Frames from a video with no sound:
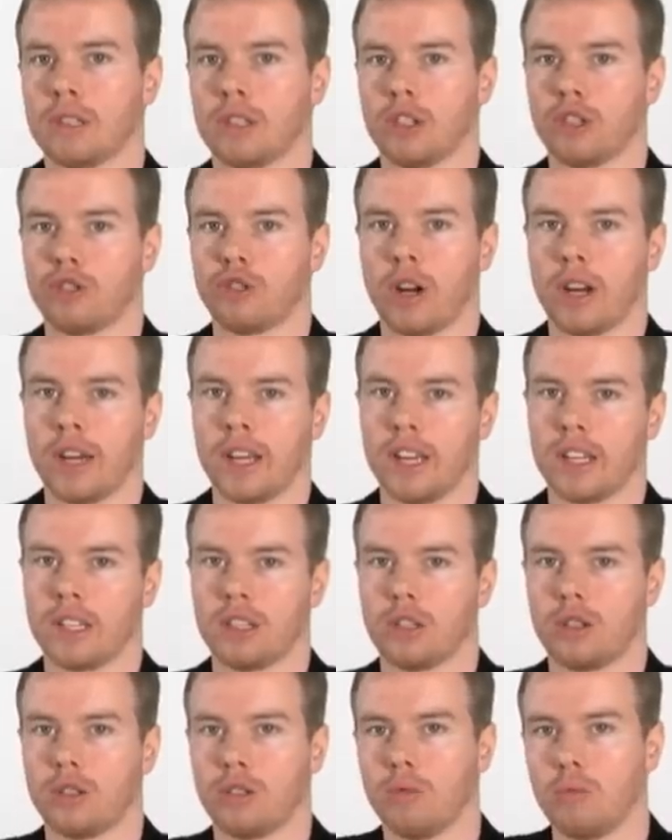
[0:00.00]
to try to
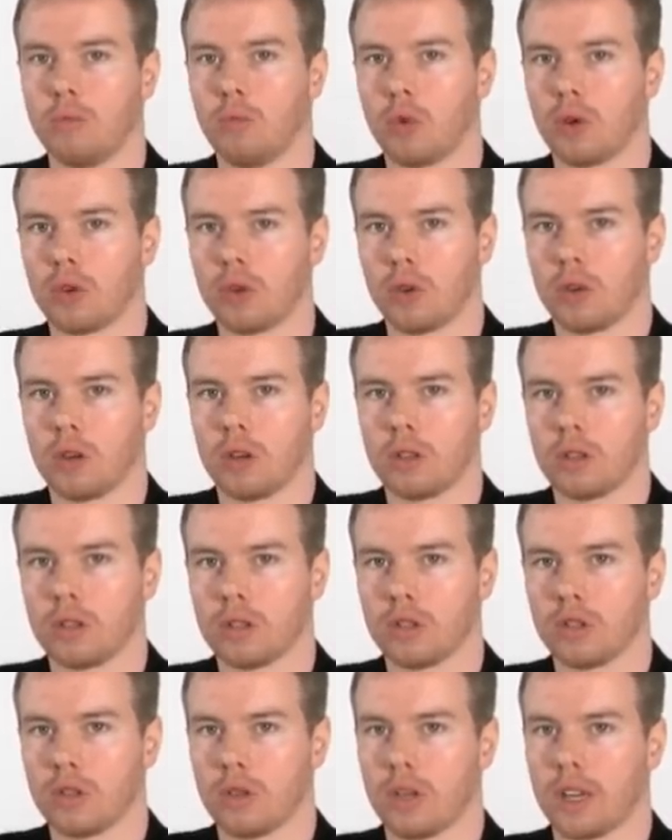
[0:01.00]
get to Mordor
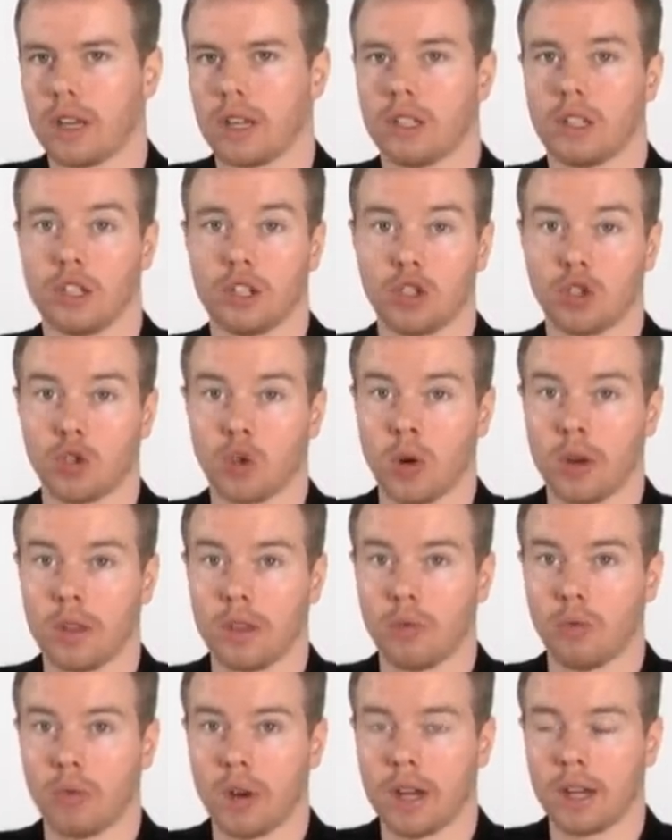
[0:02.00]
so they can destroy
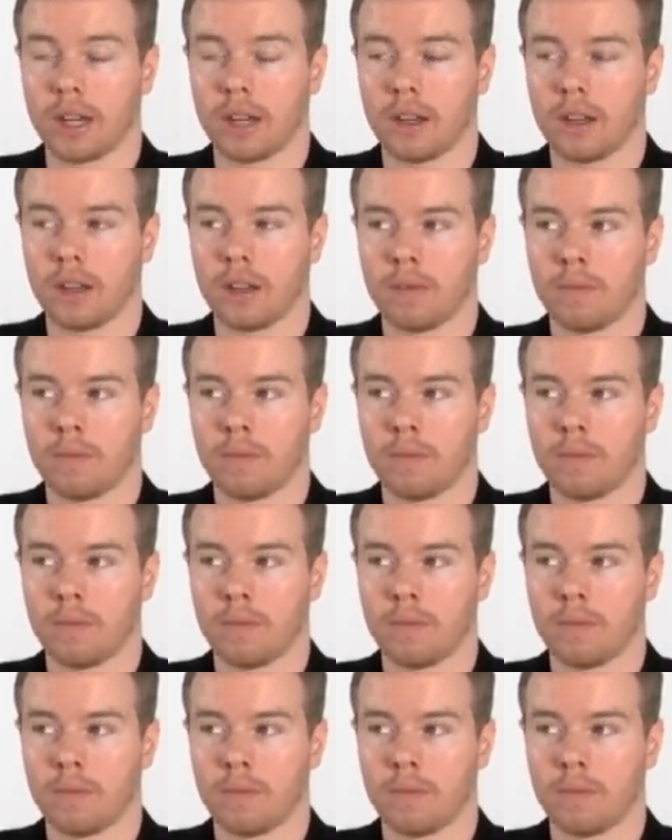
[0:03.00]
the ring.